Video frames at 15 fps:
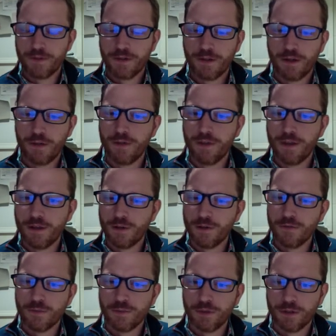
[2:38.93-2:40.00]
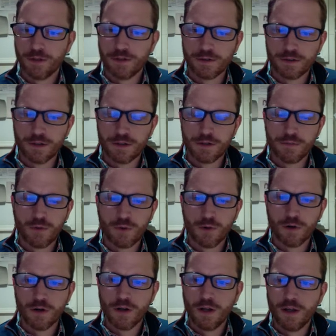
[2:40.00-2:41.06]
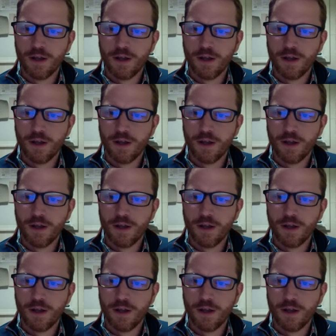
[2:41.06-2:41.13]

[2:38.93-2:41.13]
Tell me that you've completed discussion board,